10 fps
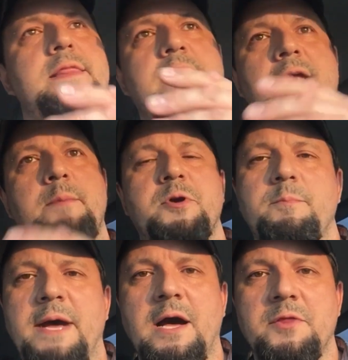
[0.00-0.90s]
Then I put
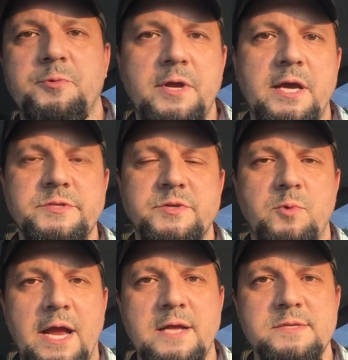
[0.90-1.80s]
about 300
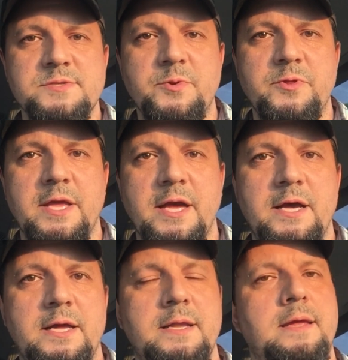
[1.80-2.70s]
rounds through the
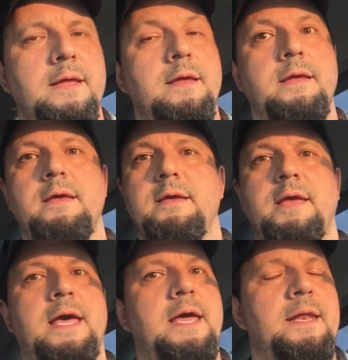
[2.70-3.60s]
gun,
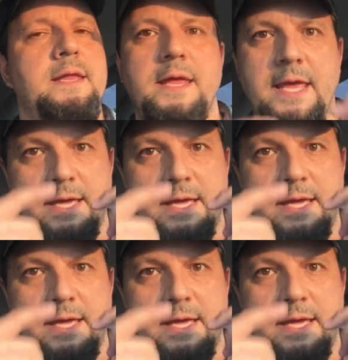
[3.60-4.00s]
and